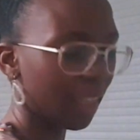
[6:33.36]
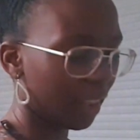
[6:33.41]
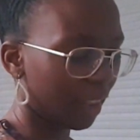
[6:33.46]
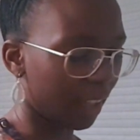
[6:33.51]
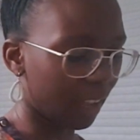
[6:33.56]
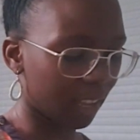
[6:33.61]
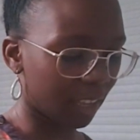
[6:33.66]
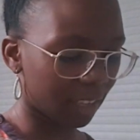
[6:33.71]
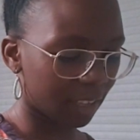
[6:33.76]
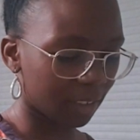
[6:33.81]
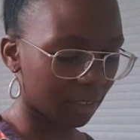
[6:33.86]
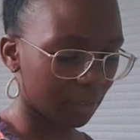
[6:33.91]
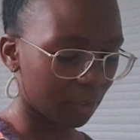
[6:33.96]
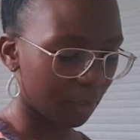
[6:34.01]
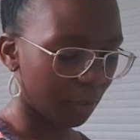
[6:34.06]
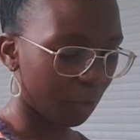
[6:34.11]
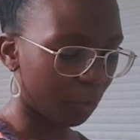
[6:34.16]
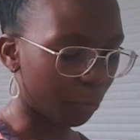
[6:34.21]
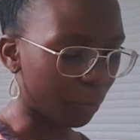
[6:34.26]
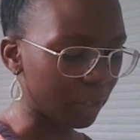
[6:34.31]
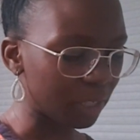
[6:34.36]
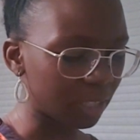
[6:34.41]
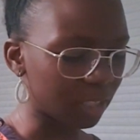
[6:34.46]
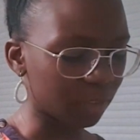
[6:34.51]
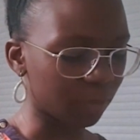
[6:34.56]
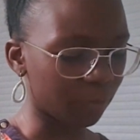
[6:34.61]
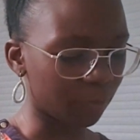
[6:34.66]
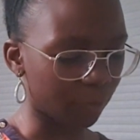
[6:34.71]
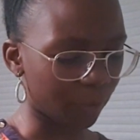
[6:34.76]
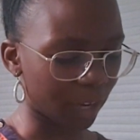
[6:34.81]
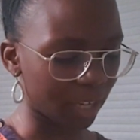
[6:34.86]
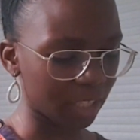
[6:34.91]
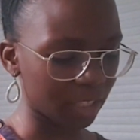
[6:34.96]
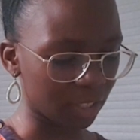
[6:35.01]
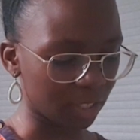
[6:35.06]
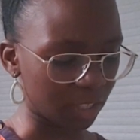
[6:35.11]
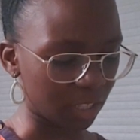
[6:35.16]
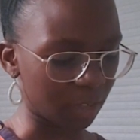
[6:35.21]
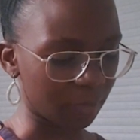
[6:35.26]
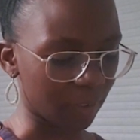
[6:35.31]
Like, when it's frying
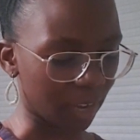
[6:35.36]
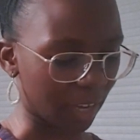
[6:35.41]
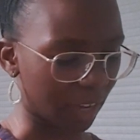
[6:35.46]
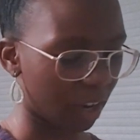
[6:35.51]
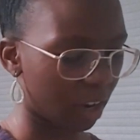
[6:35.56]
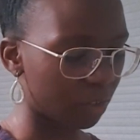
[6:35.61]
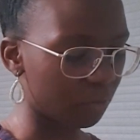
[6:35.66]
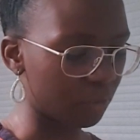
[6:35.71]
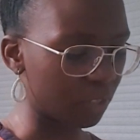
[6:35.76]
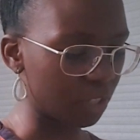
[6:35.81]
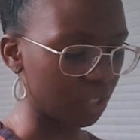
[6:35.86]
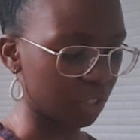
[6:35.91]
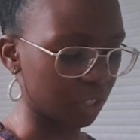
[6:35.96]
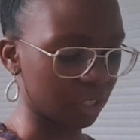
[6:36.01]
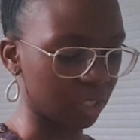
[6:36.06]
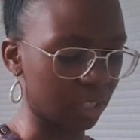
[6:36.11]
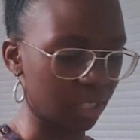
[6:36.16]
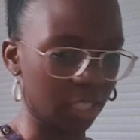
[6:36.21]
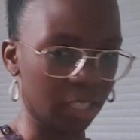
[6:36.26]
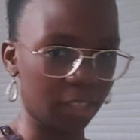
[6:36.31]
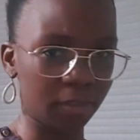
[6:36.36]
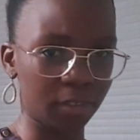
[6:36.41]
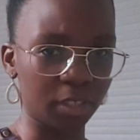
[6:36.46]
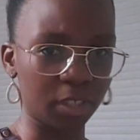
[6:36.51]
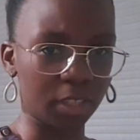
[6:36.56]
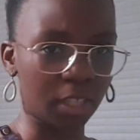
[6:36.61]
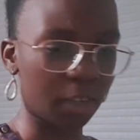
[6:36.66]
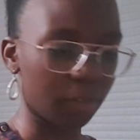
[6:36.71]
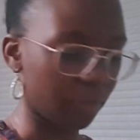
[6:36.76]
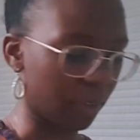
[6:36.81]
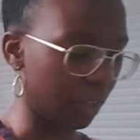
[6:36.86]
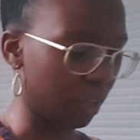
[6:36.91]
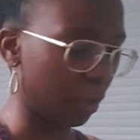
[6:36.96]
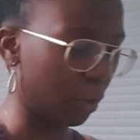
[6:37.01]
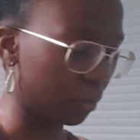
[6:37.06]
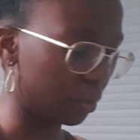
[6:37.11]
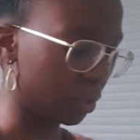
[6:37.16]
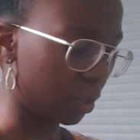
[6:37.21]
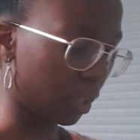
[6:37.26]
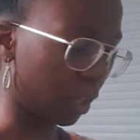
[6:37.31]
stuff, I can't really just leave stuff and
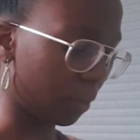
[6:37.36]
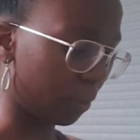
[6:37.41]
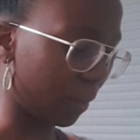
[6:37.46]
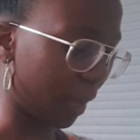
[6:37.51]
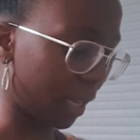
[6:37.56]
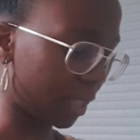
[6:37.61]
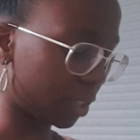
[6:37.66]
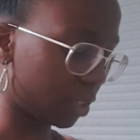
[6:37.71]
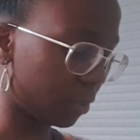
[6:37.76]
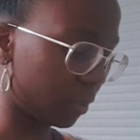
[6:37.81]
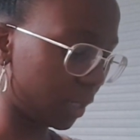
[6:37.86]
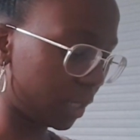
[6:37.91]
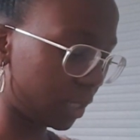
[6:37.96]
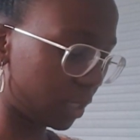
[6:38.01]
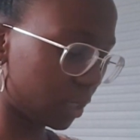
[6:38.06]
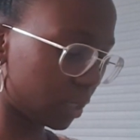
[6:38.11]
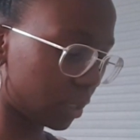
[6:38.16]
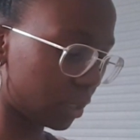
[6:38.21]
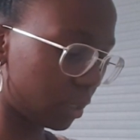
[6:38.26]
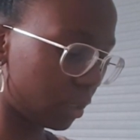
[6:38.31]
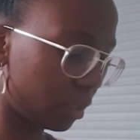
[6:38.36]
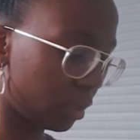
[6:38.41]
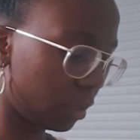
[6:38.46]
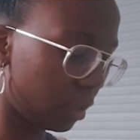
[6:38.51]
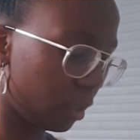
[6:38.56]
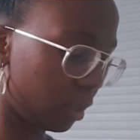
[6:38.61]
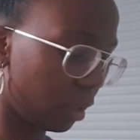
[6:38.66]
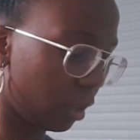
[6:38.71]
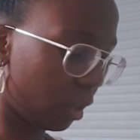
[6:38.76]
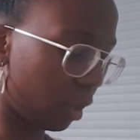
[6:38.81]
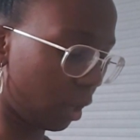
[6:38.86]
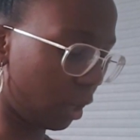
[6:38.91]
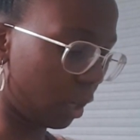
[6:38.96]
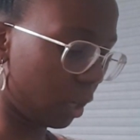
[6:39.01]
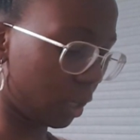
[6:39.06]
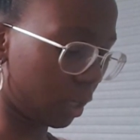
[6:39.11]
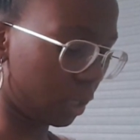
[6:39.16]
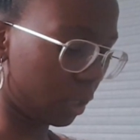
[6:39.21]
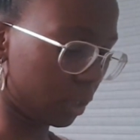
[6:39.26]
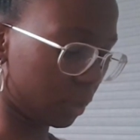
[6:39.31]
hope to come back to it.
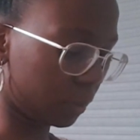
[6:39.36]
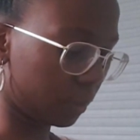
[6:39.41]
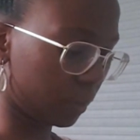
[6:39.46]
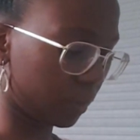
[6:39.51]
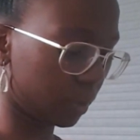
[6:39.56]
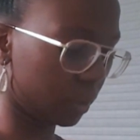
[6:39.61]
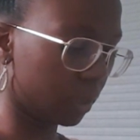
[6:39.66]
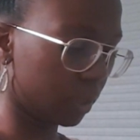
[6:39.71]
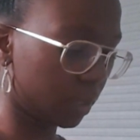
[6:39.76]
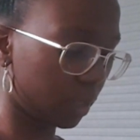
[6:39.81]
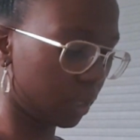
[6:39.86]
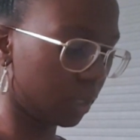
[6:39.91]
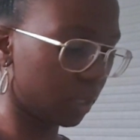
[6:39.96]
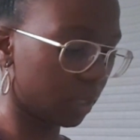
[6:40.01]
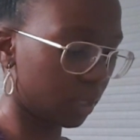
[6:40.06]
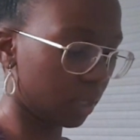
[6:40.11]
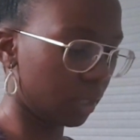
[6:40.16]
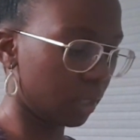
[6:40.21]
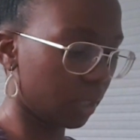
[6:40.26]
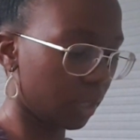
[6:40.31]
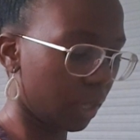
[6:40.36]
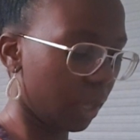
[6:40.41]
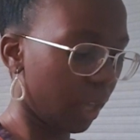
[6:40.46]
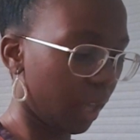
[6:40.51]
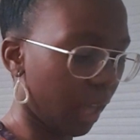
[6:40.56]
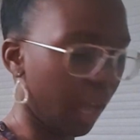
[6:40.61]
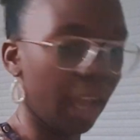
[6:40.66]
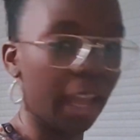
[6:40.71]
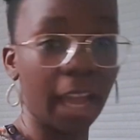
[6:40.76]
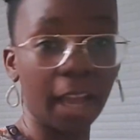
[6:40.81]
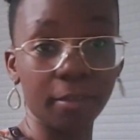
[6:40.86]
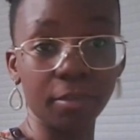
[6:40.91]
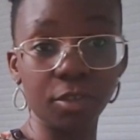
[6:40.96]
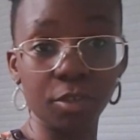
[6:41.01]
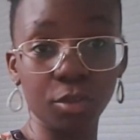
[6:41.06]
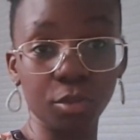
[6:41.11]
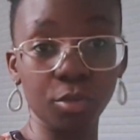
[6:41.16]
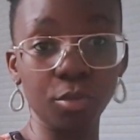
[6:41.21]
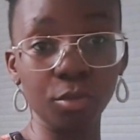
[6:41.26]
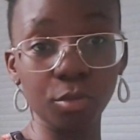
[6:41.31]
I have
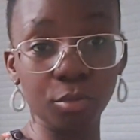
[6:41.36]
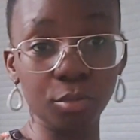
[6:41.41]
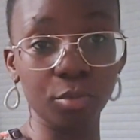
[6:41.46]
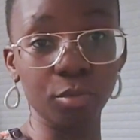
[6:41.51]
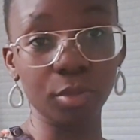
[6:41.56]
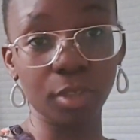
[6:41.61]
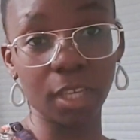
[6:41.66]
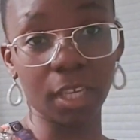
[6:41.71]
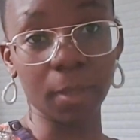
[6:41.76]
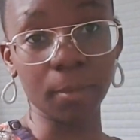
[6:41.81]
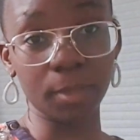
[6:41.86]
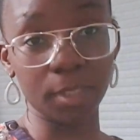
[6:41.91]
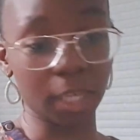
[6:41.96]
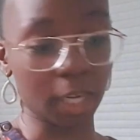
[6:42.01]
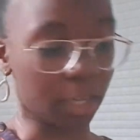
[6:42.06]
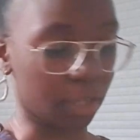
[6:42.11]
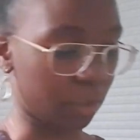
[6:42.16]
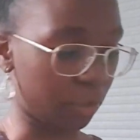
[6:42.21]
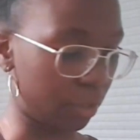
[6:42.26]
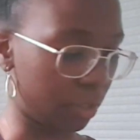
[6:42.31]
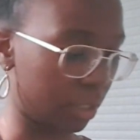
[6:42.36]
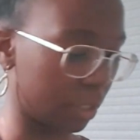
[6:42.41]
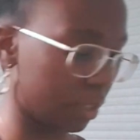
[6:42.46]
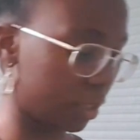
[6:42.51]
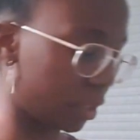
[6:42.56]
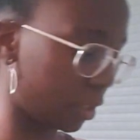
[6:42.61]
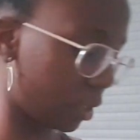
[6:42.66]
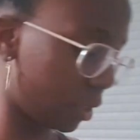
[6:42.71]
to keep checking on it.